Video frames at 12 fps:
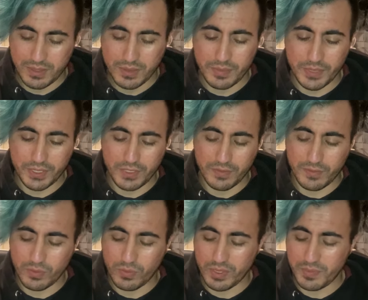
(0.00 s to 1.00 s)
a bunch of
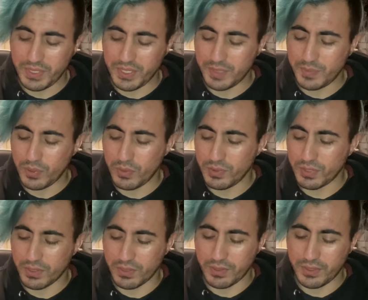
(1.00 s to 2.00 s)
One Piece
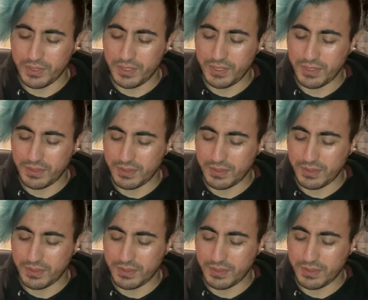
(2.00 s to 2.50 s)
postcards.